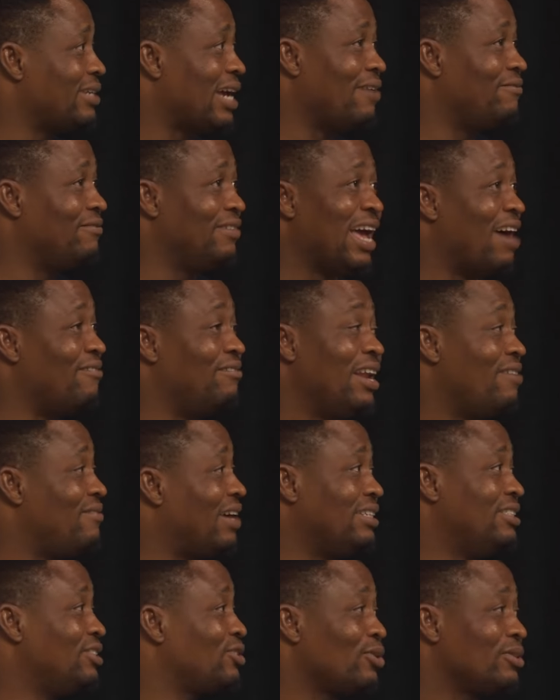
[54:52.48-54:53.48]
I've never
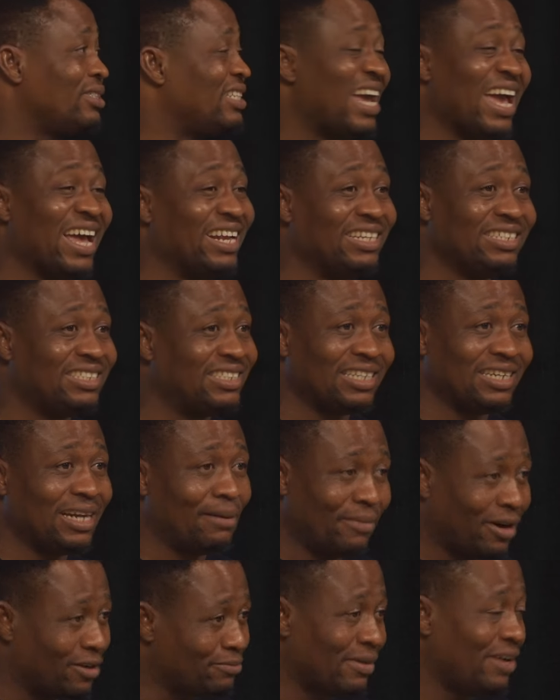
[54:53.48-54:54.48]
discussed anything
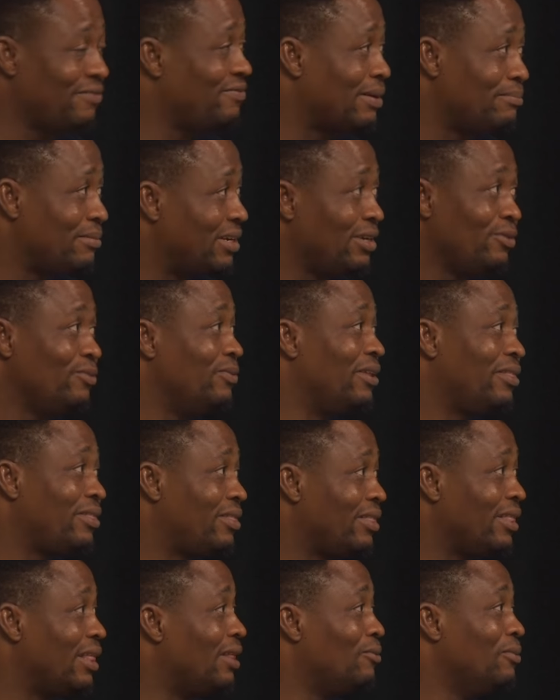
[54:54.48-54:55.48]
about my family
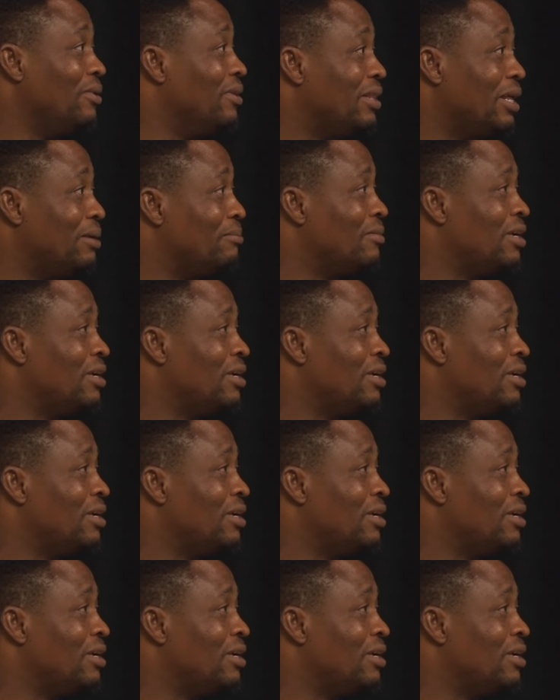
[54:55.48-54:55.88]
with them.